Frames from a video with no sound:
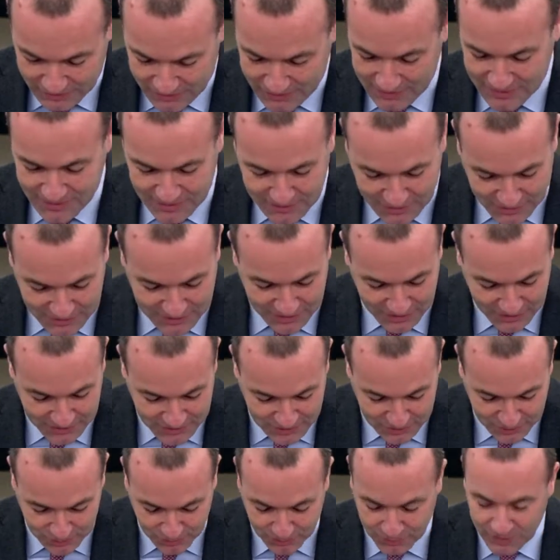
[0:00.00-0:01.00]
is a success
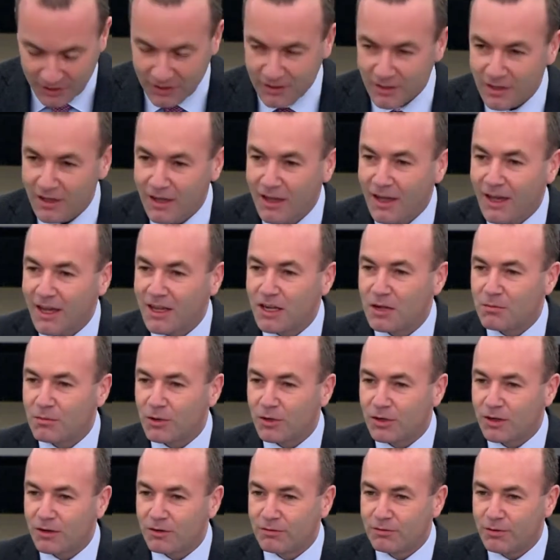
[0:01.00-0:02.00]
story and a
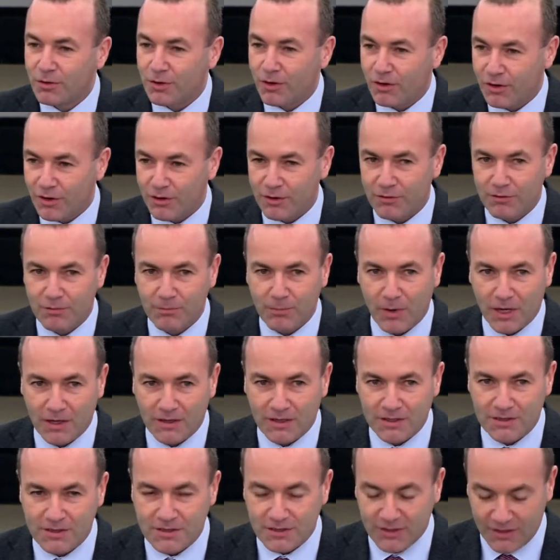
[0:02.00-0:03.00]
model for a lot of
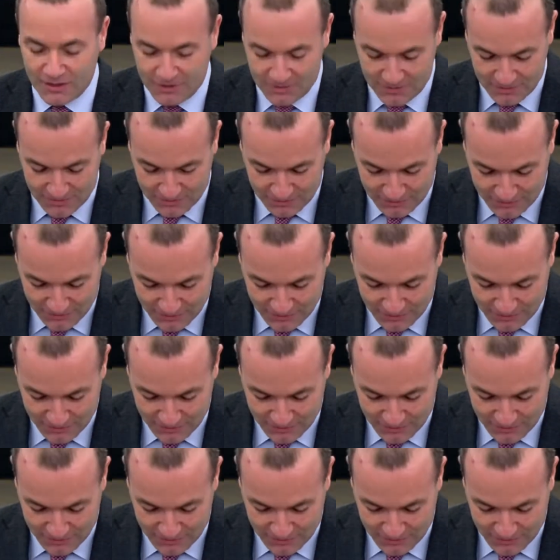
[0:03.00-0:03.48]
Balkan states.